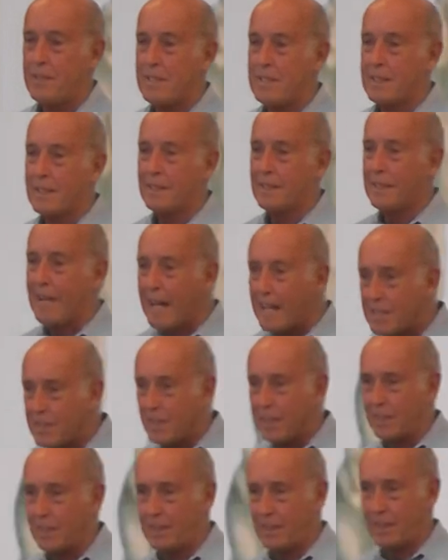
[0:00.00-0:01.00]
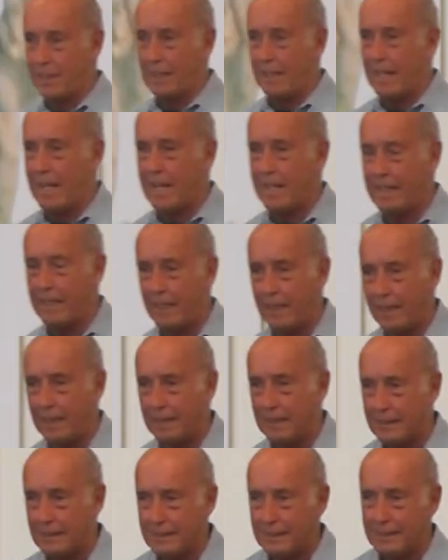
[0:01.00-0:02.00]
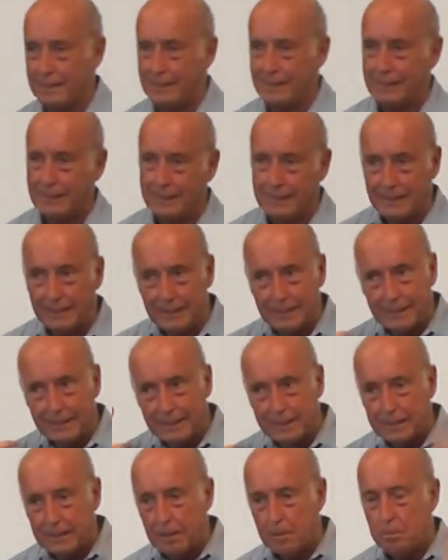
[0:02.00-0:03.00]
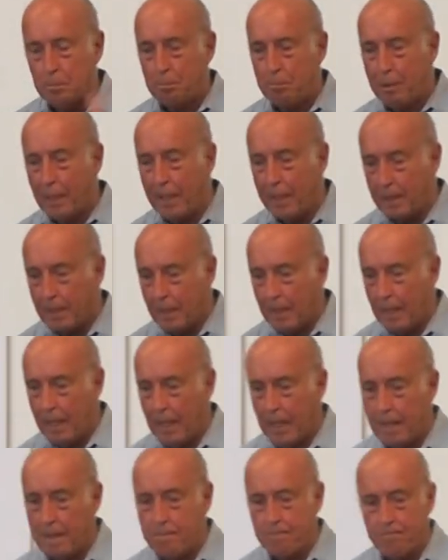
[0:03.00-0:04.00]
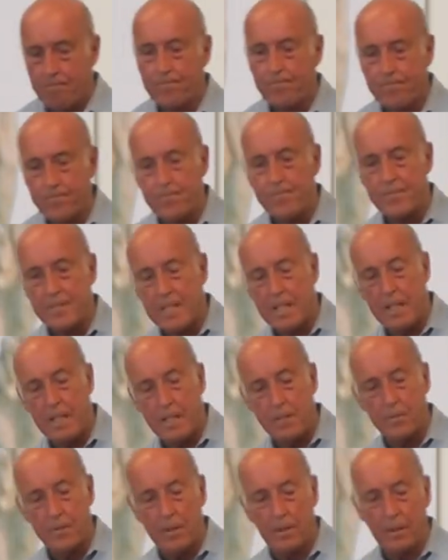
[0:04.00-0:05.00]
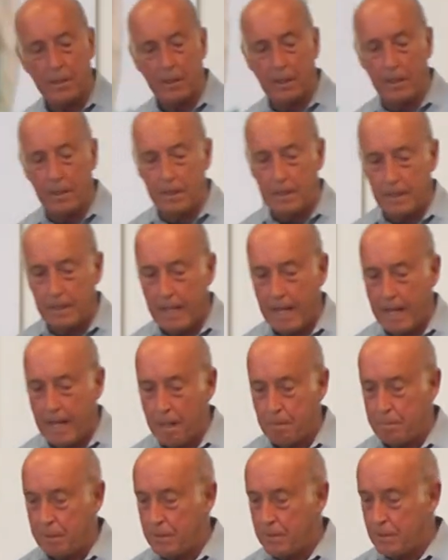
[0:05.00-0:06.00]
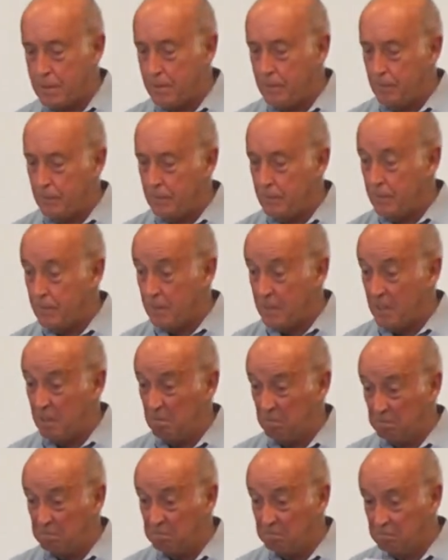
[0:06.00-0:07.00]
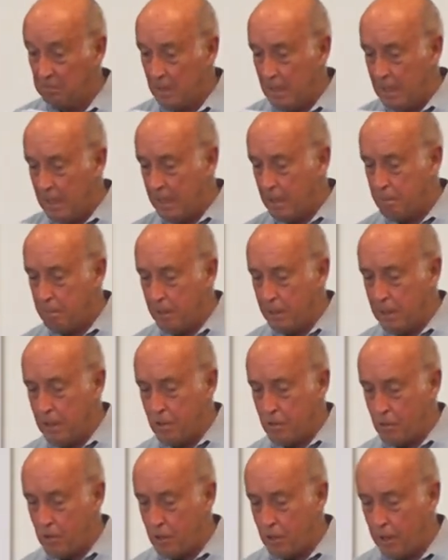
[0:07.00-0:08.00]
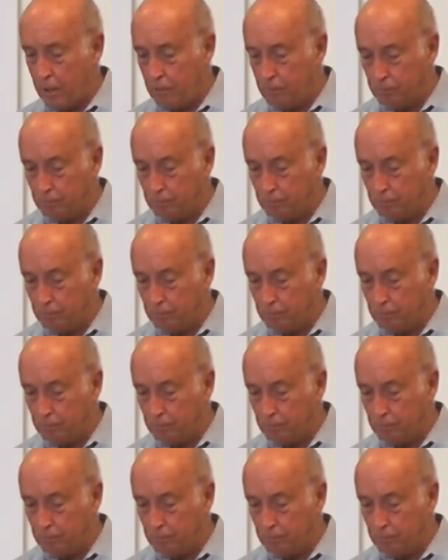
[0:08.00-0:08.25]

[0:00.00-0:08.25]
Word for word: there's a logic to the landing. But um, he's very clear that that happens. So. That's pretty interesting.